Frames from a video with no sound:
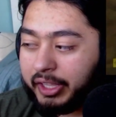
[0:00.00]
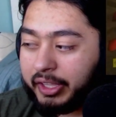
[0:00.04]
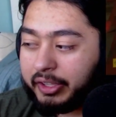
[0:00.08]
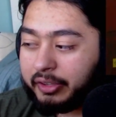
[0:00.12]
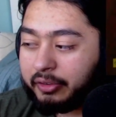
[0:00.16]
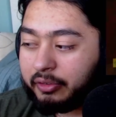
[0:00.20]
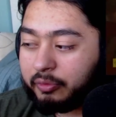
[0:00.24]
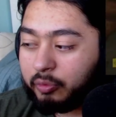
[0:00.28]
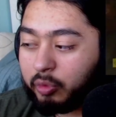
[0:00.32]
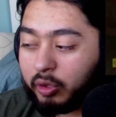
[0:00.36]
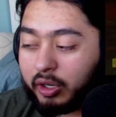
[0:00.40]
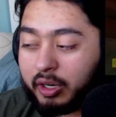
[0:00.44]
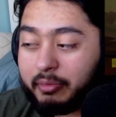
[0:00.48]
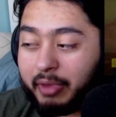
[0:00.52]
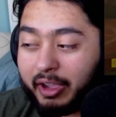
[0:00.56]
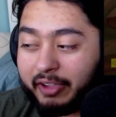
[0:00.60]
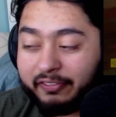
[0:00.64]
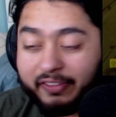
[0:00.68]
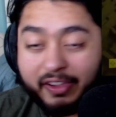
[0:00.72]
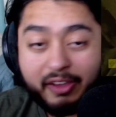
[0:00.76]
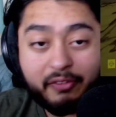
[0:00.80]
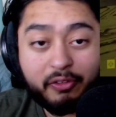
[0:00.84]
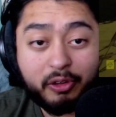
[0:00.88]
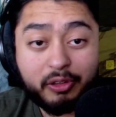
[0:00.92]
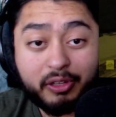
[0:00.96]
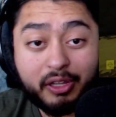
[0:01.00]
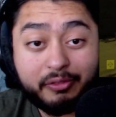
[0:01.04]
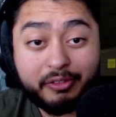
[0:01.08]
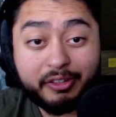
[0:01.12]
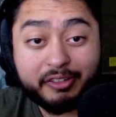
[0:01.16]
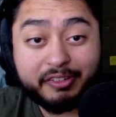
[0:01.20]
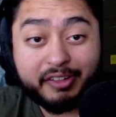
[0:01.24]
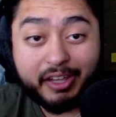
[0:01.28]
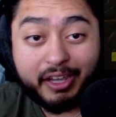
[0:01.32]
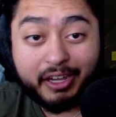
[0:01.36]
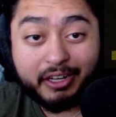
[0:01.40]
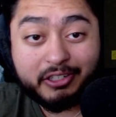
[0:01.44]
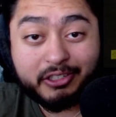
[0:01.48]
one of my favorite levels
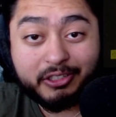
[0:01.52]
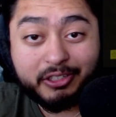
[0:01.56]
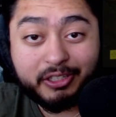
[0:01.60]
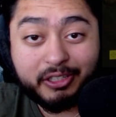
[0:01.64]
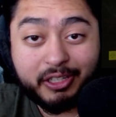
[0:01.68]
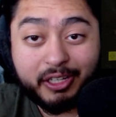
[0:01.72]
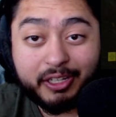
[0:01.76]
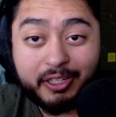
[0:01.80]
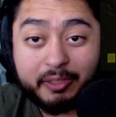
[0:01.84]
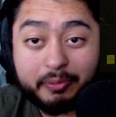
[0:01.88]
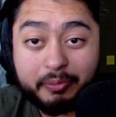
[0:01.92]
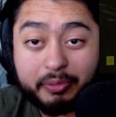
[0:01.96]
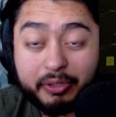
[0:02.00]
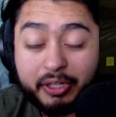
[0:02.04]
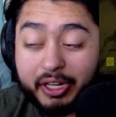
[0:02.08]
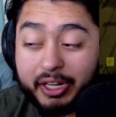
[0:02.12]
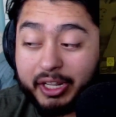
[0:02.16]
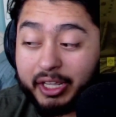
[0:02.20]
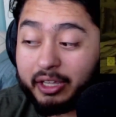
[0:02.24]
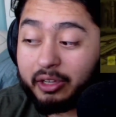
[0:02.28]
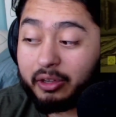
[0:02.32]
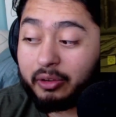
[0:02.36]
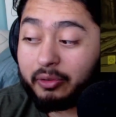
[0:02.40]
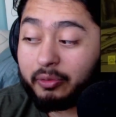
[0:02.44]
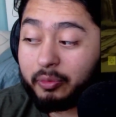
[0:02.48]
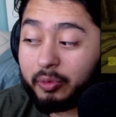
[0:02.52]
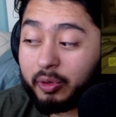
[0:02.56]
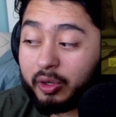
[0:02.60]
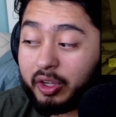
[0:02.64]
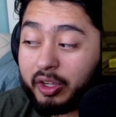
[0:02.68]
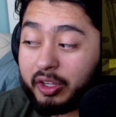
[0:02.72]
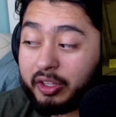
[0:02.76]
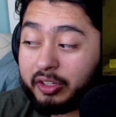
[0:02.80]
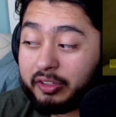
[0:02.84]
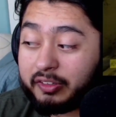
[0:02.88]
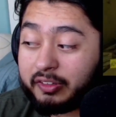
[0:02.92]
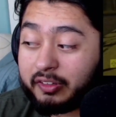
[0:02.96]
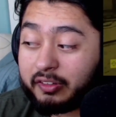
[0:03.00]
I actually liked playing
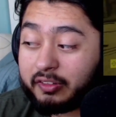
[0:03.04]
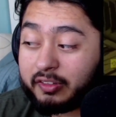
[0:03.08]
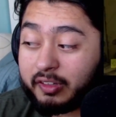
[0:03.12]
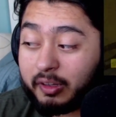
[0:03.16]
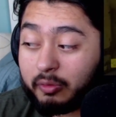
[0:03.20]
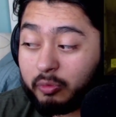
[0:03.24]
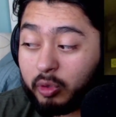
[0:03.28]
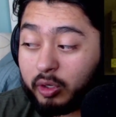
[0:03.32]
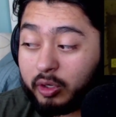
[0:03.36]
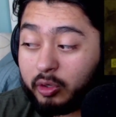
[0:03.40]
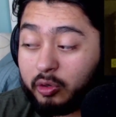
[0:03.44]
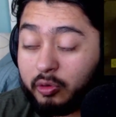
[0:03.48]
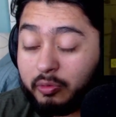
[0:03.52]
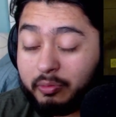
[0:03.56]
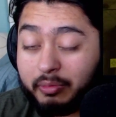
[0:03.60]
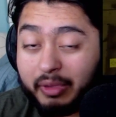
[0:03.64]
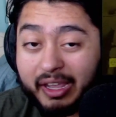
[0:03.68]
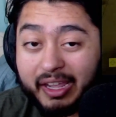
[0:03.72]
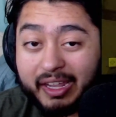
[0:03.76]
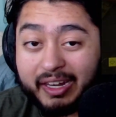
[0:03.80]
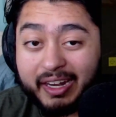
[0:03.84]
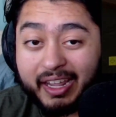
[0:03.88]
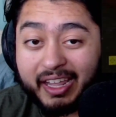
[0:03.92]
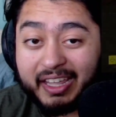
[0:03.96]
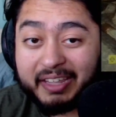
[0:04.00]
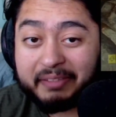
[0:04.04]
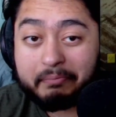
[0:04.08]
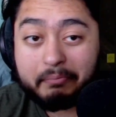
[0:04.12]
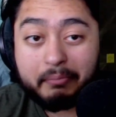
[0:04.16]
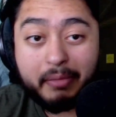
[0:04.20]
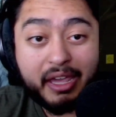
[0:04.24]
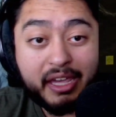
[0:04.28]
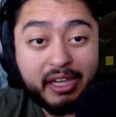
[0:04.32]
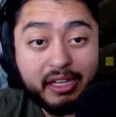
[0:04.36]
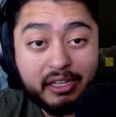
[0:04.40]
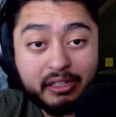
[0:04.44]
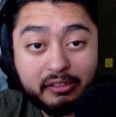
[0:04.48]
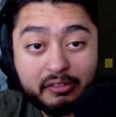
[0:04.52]
was someone who made a
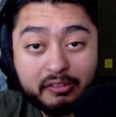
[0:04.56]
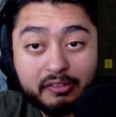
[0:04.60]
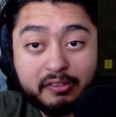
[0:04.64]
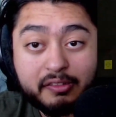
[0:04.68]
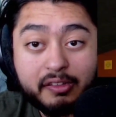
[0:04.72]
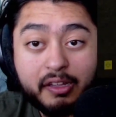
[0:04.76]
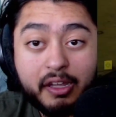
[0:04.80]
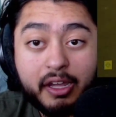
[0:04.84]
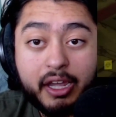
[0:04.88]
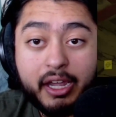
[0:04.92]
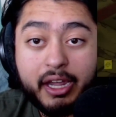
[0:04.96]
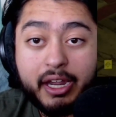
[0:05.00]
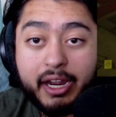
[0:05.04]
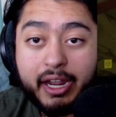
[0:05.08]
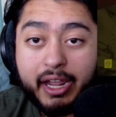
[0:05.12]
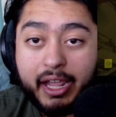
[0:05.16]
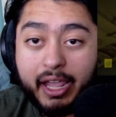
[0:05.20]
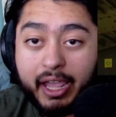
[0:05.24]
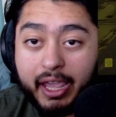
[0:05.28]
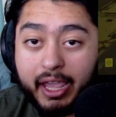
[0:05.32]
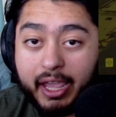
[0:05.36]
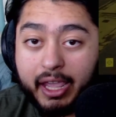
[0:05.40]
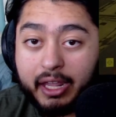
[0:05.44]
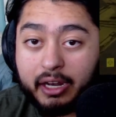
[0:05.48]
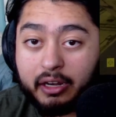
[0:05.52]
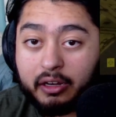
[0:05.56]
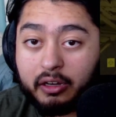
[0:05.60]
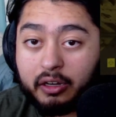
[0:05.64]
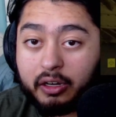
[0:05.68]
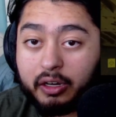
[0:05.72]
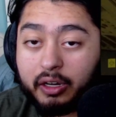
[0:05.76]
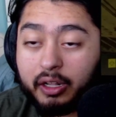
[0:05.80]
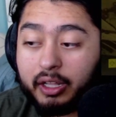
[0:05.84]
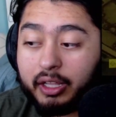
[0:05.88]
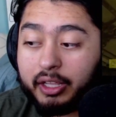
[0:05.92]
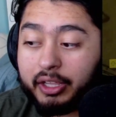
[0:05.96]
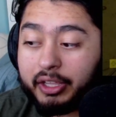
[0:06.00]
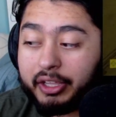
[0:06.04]
maze. And
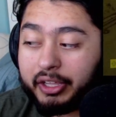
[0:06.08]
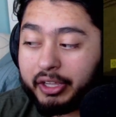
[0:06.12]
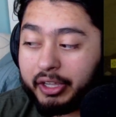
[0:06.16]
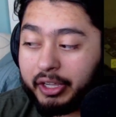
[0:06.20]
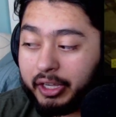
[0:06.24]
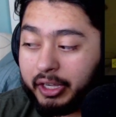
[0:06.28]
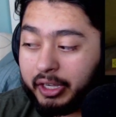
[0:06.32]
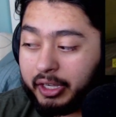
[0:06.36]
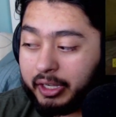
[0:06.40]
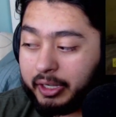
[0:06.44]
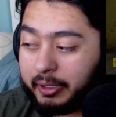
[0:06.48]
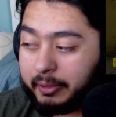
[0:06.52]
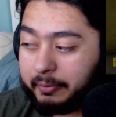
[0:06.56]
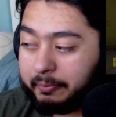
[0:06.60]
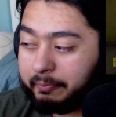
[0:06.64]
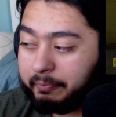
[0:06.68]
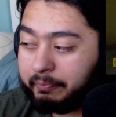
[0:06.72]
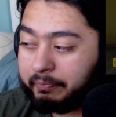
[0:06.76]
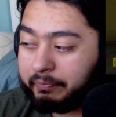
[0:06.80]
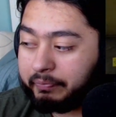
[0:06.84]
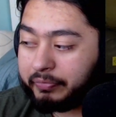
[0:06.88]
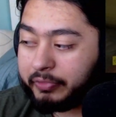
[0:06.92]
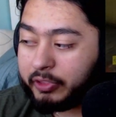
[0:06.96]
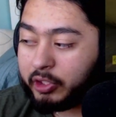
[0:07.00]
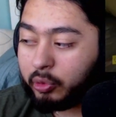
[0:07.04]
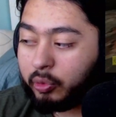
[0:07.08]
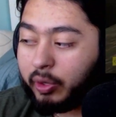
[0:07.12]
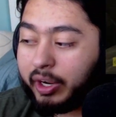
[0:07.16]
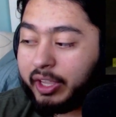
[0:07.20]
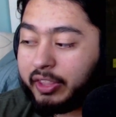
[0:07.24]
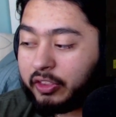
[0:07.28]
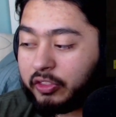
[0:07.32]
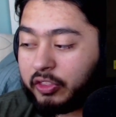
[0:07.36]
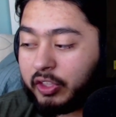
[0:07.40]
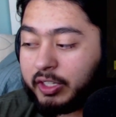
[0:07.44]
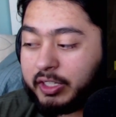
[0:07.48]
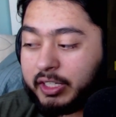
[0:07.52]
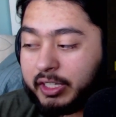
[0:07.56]
the way
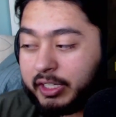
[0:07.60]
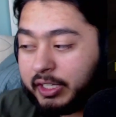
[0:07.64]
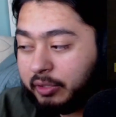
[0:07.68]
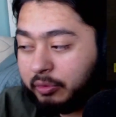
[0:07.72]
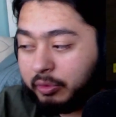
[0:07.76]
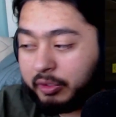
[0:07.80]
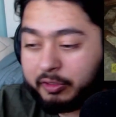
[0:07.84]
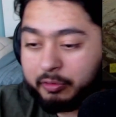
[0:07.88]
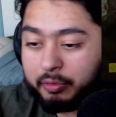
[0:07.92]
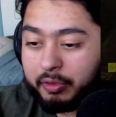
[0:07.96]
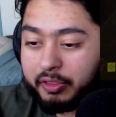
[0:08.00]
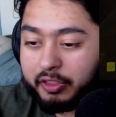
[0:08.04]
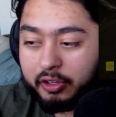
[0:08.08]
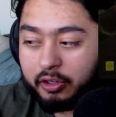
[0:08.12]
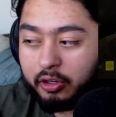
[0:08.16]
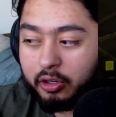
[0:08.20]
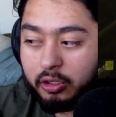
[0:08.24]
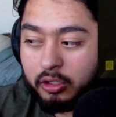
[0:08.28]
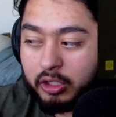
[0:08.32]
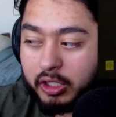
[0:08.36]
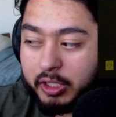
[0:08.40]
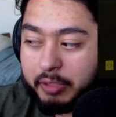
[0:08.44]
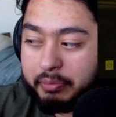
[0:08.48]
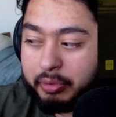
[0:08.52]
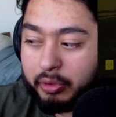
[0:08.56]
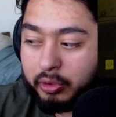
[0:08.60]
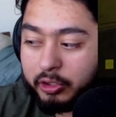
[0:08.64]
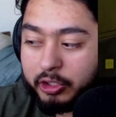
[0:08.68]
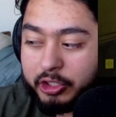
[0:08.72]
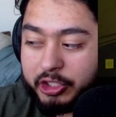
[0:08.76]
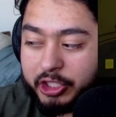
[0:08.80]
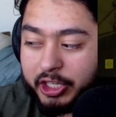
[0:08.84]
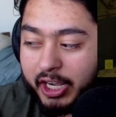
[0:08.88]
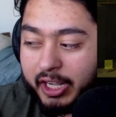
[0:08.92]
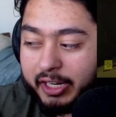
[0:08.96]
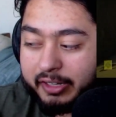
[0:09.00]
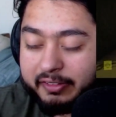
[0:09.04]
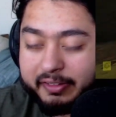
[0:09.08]
that they did it was with an early bolt
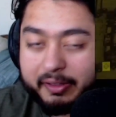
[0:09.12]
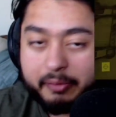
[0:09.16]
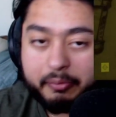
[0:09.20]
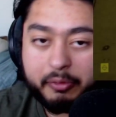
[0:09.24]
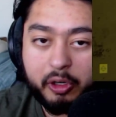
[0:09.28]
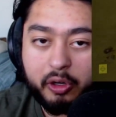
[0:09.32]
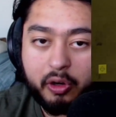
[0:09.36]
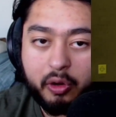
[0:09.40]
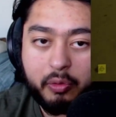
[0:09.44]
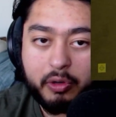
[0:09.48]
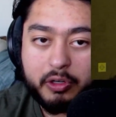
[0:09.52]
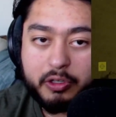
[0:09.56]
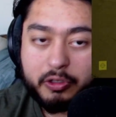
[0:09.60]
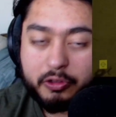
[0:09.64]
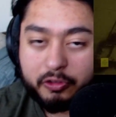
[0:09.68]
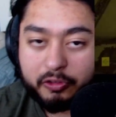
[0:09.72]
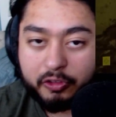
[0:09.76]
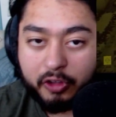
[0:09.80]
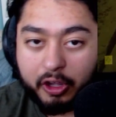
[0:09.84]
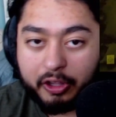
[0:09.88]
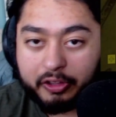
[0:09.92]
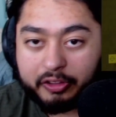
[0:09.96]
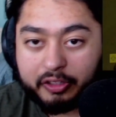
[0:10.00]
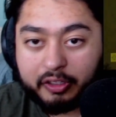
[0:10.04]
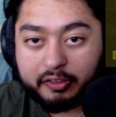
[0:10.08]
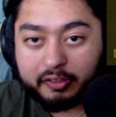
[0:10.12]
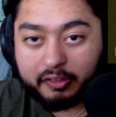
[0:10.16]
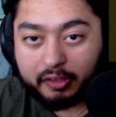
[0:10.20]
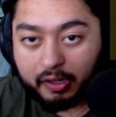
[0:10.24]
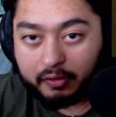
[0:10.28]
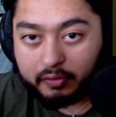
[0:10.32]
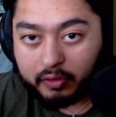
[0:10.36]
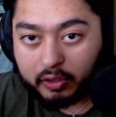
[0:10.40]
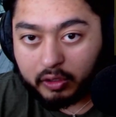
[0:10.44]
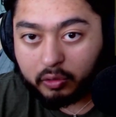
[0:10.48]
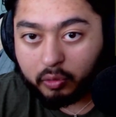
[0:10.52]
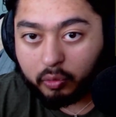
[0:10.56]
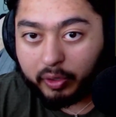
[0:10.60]
shot, similar to what you saw in this
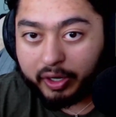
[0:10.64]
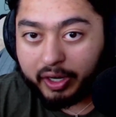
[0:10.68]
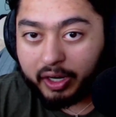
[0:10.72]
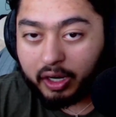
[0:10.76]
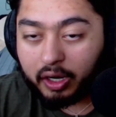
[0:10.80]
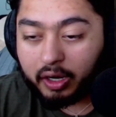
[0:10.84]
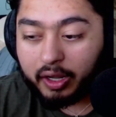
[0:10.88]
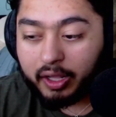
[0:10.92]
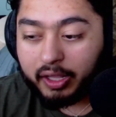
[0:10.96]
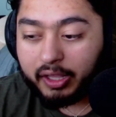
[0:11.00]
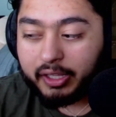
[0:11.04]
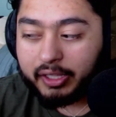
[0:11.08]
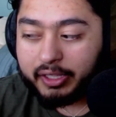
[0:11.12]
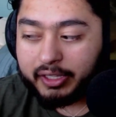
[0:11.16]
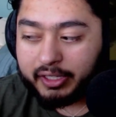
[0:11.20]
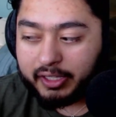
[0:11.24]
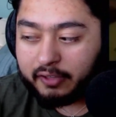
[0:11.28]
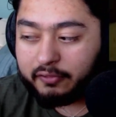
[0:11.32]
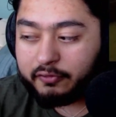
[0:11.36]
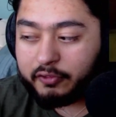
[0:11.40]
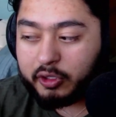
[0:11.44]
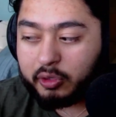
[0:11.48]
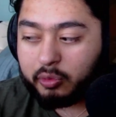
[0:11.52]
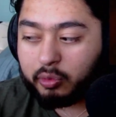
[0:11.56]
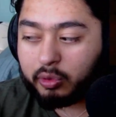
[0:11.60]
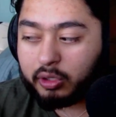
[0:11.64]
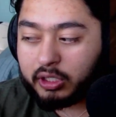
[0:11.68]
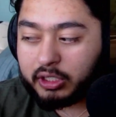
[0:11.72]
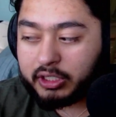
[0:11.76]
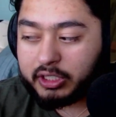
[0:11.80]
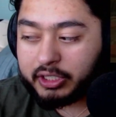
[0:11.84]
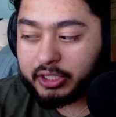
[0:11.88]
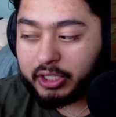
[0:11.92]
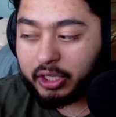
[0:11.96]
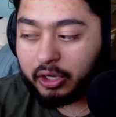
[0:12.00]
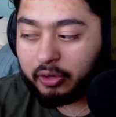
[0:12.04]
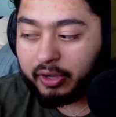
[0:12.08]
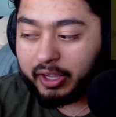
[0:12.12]
level, where if you were to
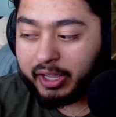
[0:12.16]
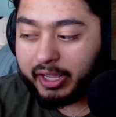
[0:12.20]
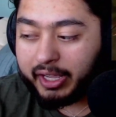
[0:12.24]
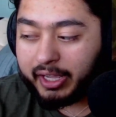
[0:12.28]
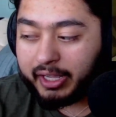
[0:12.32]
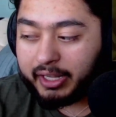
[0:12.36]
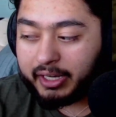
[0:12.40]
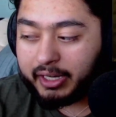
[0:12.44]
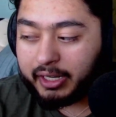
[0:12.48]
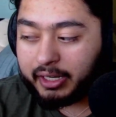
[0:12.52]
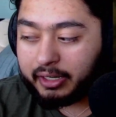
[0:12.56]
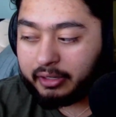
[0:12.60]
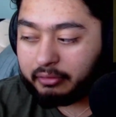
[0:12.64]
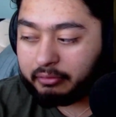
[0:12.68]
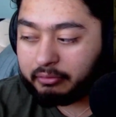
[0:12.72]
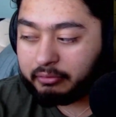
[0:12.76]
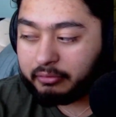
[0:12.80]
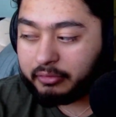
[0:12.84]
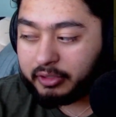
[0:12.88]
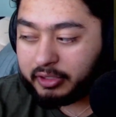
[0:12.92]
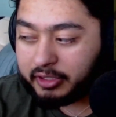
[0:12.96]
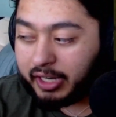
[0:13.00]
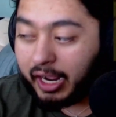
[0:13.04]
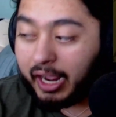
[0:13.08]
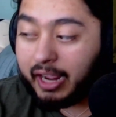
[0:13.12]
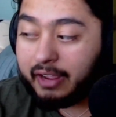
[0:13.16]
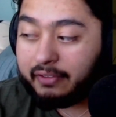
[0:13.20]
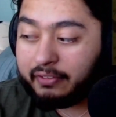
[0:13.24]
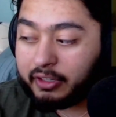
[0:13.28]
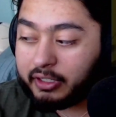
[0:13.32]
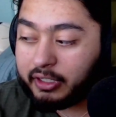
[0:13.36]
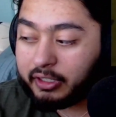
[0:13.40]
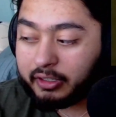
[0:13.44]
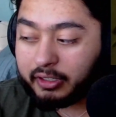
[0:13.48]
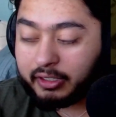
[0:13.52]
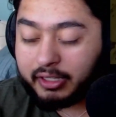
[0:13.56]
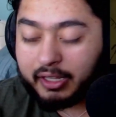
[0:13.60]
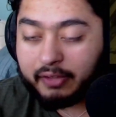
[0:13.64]
go ahead and dive into
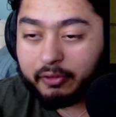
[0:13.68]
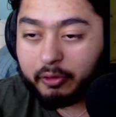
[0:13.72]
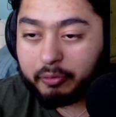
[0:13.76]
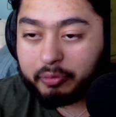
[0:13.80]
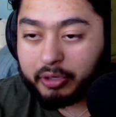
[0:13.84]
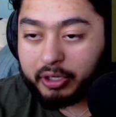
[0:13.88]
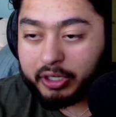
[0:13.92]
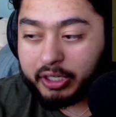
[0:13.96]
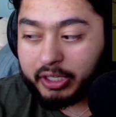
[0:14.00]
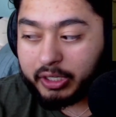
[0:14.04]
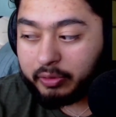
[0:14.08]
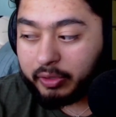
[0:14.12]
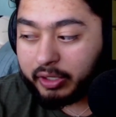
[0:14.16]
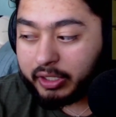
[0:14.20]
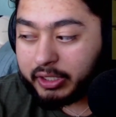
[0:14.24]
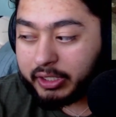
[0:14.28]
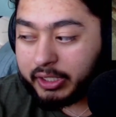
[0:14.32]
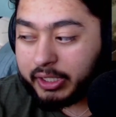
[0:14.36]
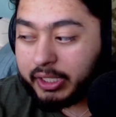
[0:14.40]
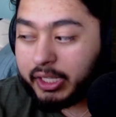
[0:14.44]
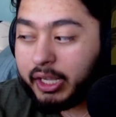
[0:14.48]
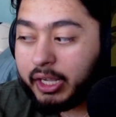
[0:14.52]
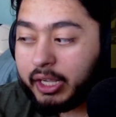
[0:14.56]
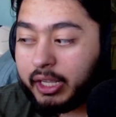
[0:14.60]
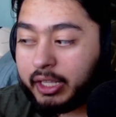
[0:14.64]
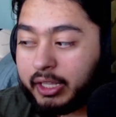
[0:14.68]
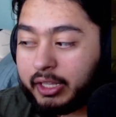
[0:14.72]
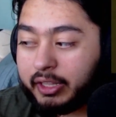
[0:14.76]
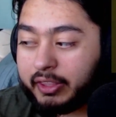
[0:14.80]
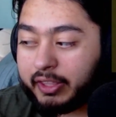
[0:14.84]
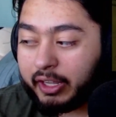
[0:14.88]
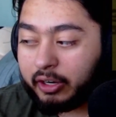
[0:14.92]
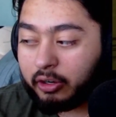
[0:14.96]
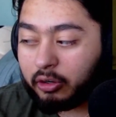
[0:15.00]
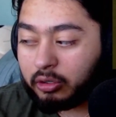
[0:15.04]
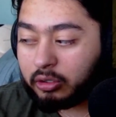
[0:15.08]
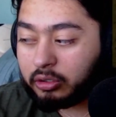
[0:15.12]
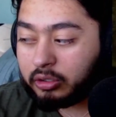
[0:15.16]
the level pretty quickly,
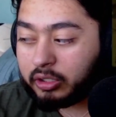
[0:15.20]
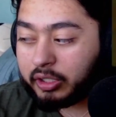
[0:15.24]
that early